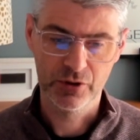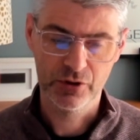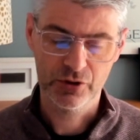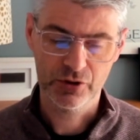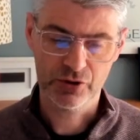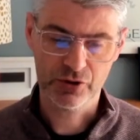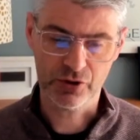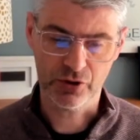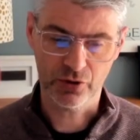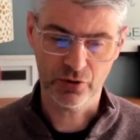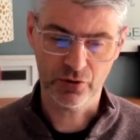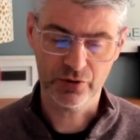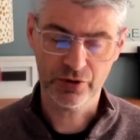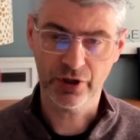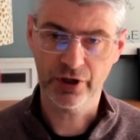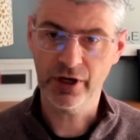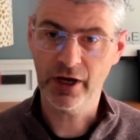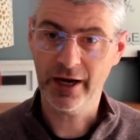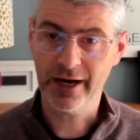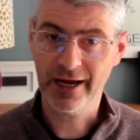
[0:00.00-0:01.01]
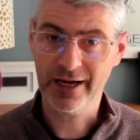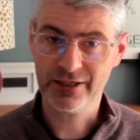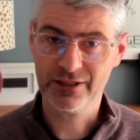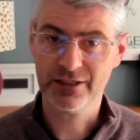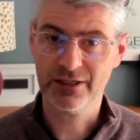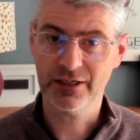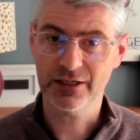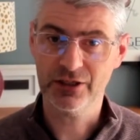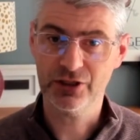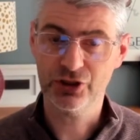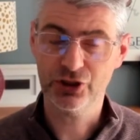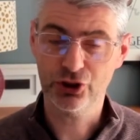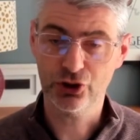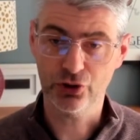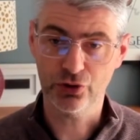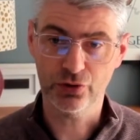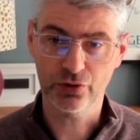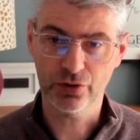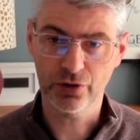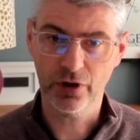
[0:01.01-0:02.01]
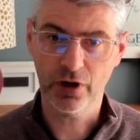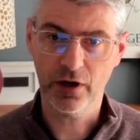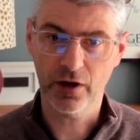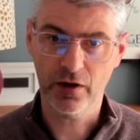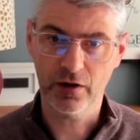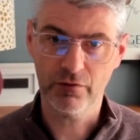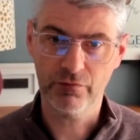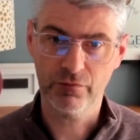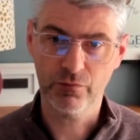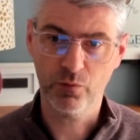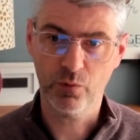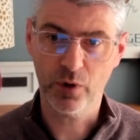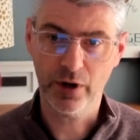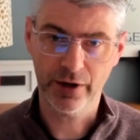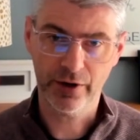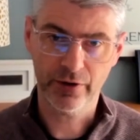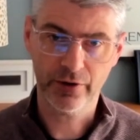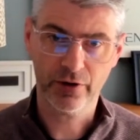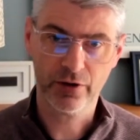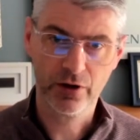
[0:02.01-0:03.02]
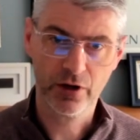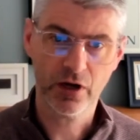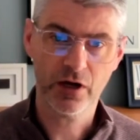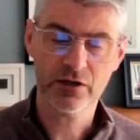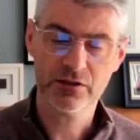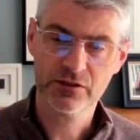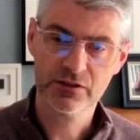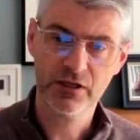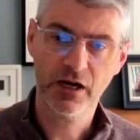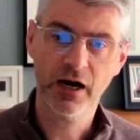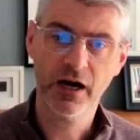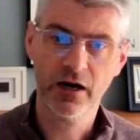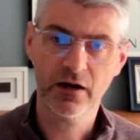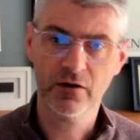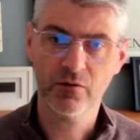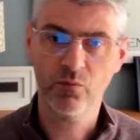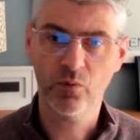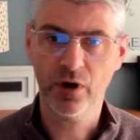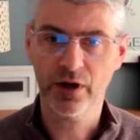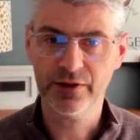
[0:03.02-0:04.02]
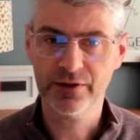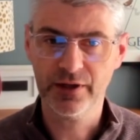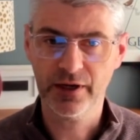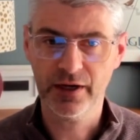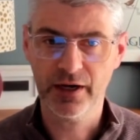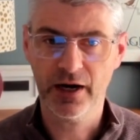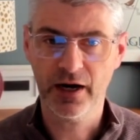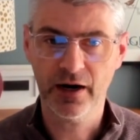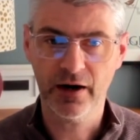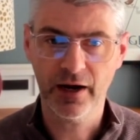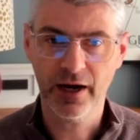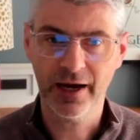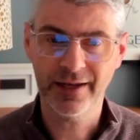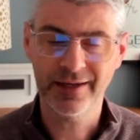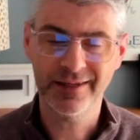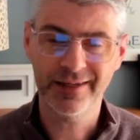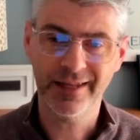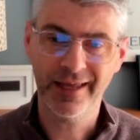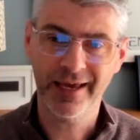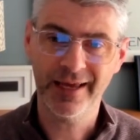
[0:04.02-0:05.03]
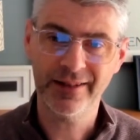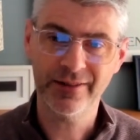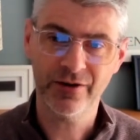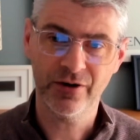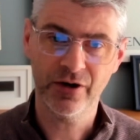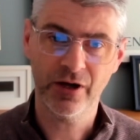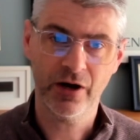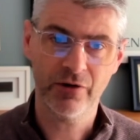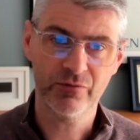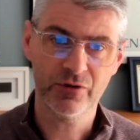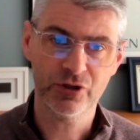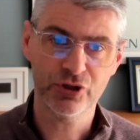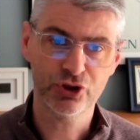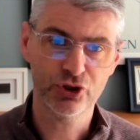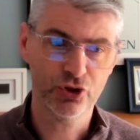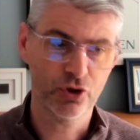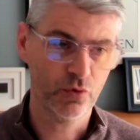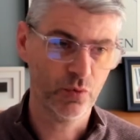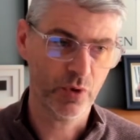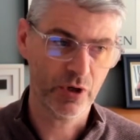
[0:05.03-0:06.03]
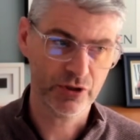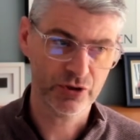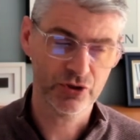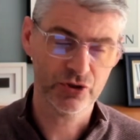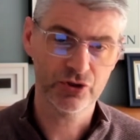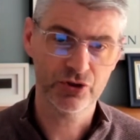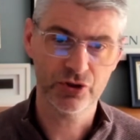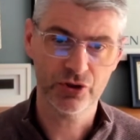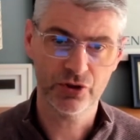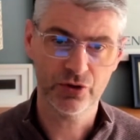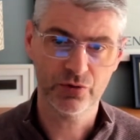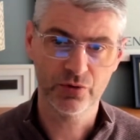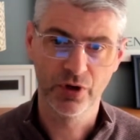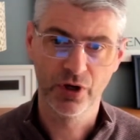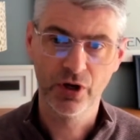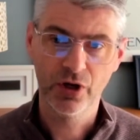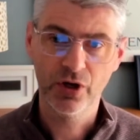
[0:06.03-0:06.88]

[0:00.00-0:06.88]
So they're not actually sure of where their costs are and what they are, and then they're not really sure what to do